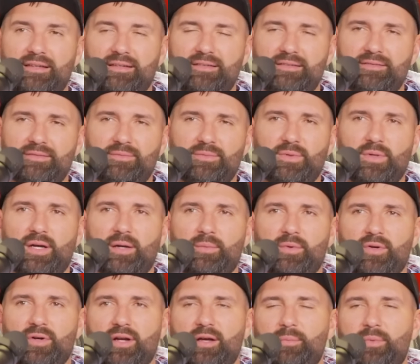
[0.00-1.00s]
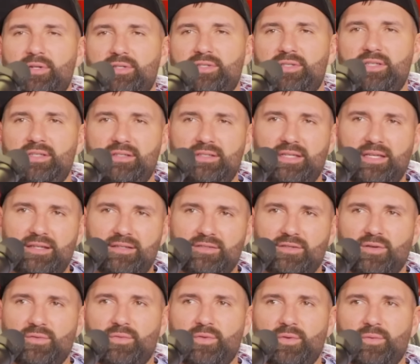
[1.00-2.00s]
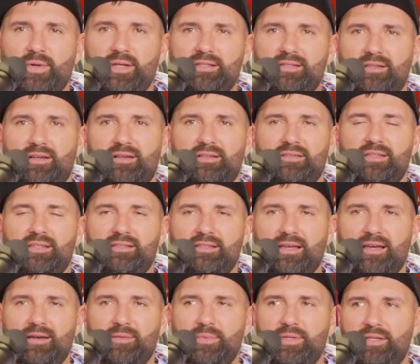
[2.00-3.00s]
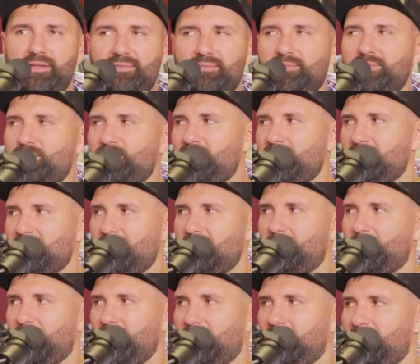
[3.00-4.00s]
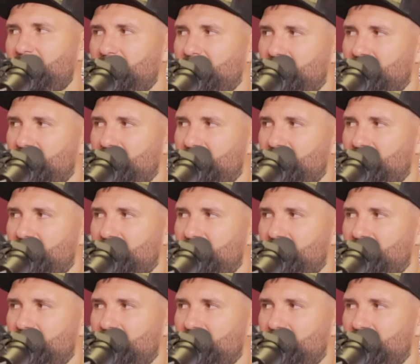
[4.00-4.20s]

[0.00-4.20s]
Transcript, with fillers: uh, right now. I wonder how much season tickets are for the Red Sox. That's got to be a shit ton of money.